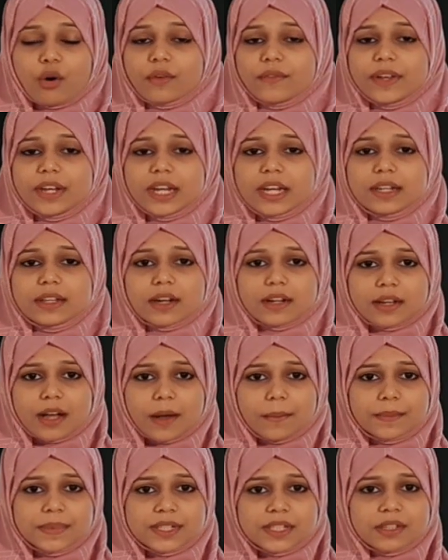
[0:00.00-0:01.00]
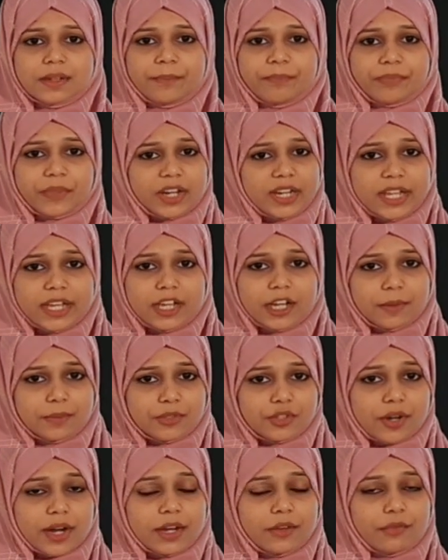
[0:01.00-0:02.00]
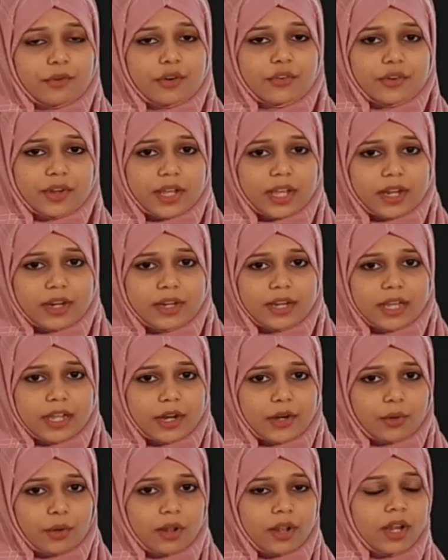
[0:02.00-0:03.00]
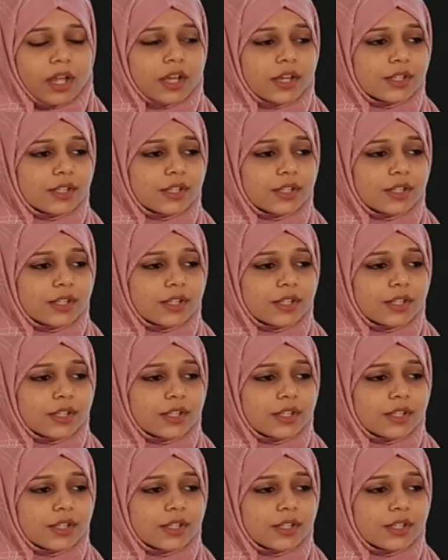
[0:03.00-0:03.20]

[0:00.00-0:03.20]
we need the cups, teacups, right, for drinking tea and all.